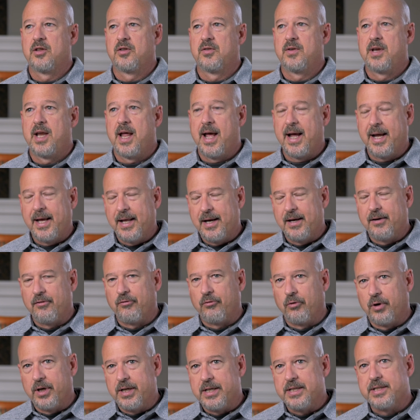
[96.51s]

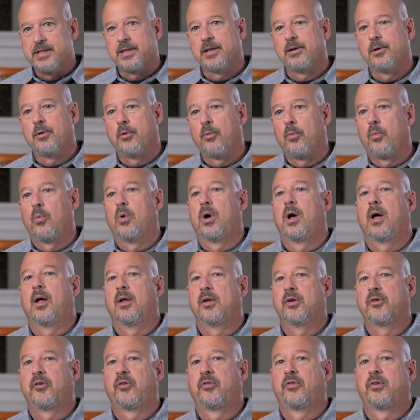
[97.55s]
negative reason
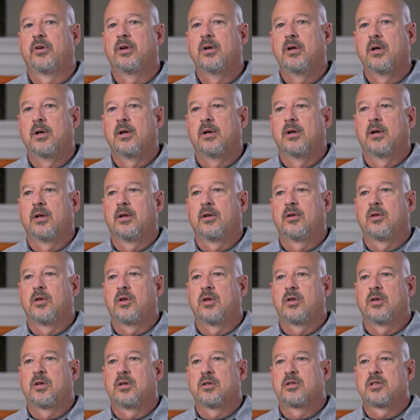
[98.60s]
was
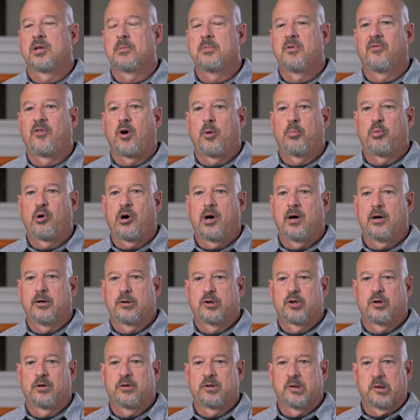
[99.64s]
some of our prior
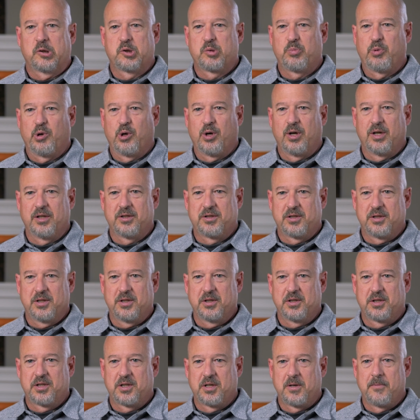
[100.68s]
church
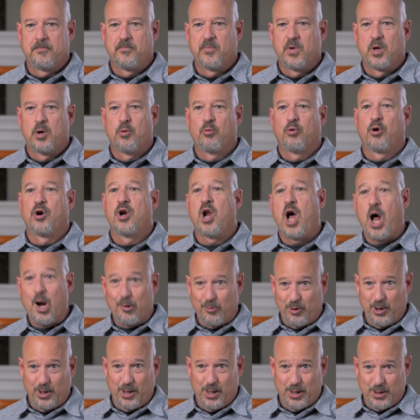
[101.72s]
experiences were not
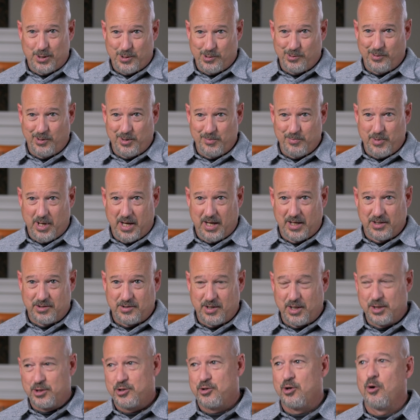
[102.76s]
relationally
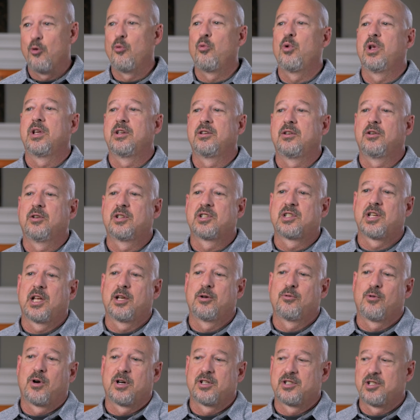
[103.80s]
based. And so we
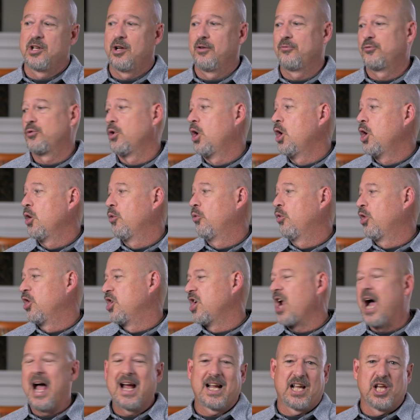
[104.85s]
said to ourselves, we're
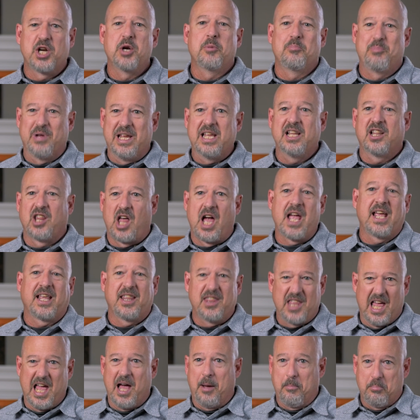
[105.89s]
not going to be
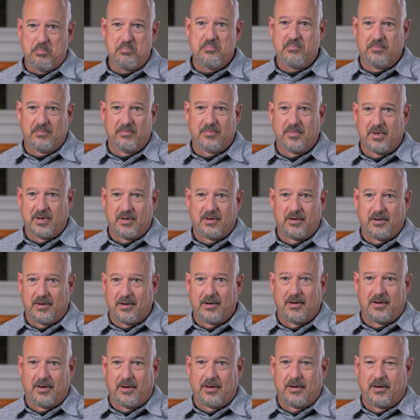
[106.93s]
like them.
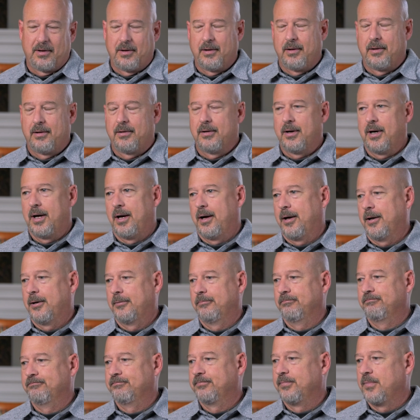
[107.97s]
Mm-hmm.
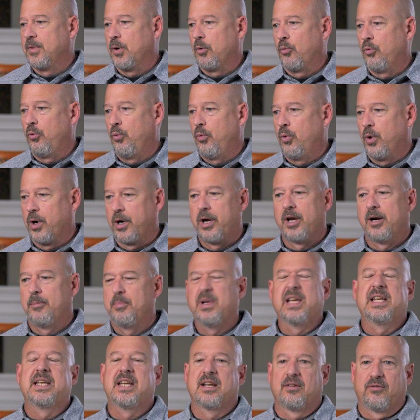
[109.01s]
Um, we're going to
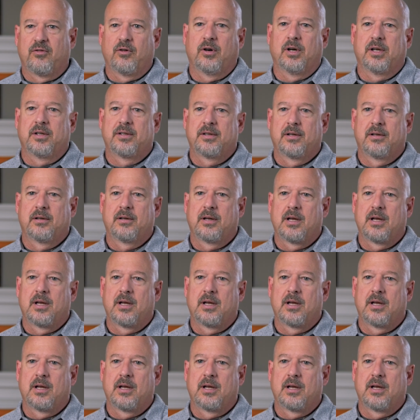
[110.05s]
be different.